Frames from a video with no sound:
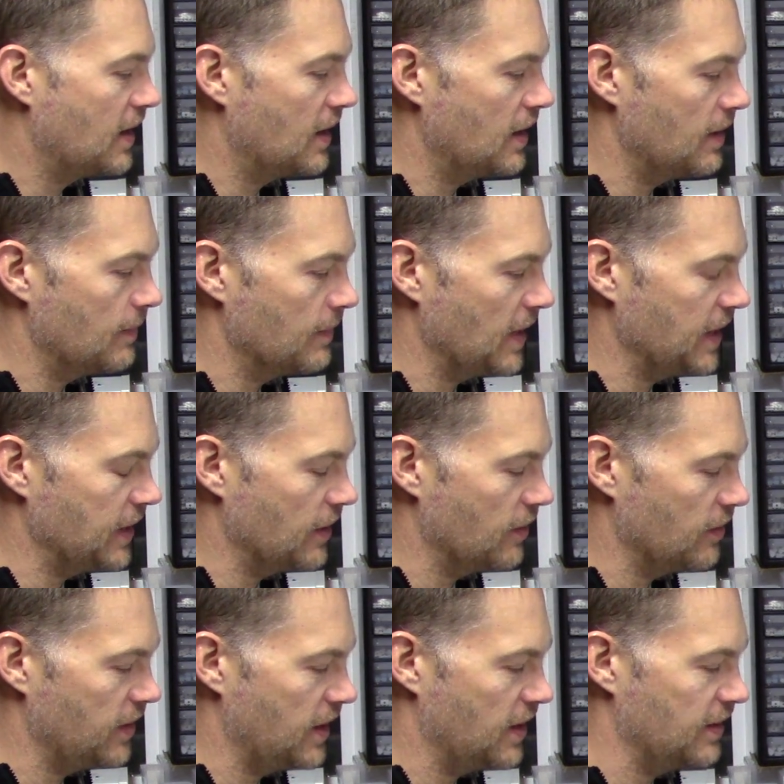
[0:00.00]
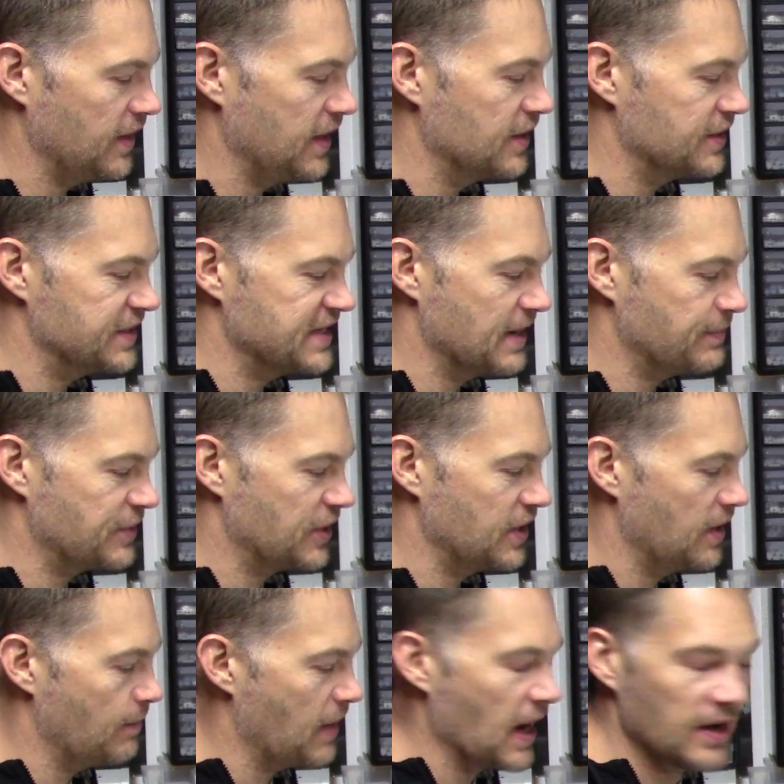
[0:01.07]
I know that on the interceptor in
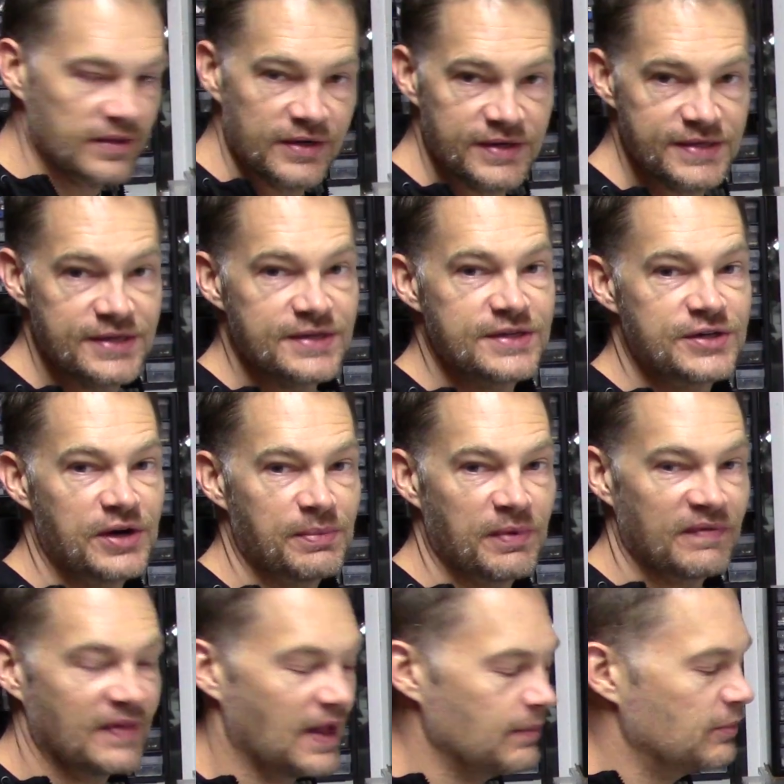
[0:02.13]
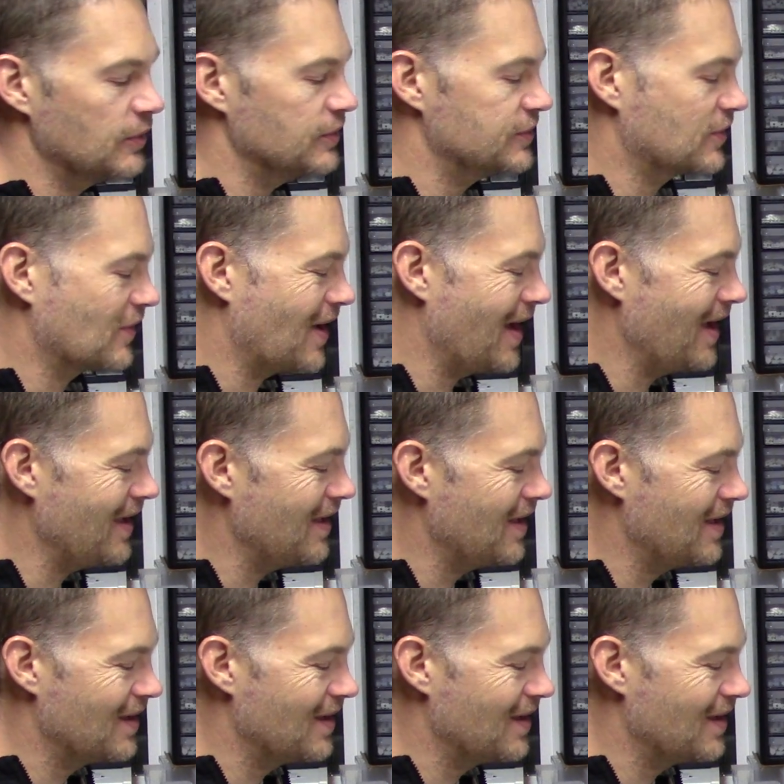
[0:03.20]
the back there's a strip of light bluish gray,